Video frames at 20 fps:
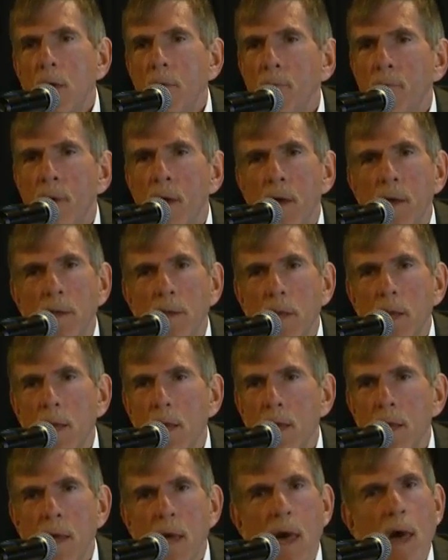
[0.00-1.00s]
But
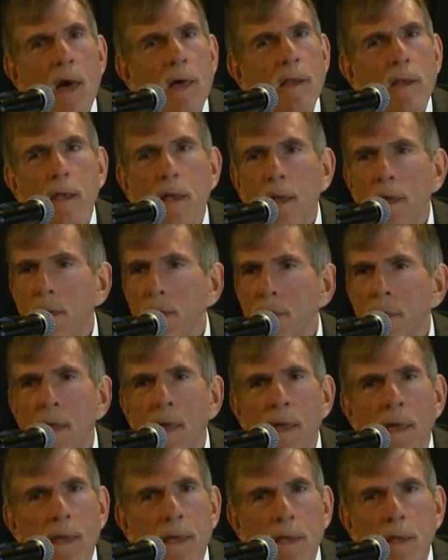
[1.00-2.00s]

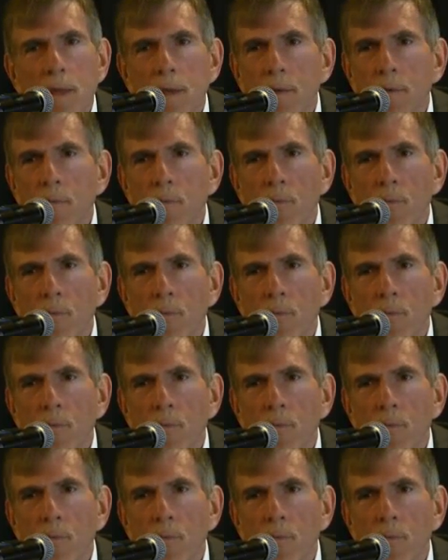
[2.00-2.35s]
they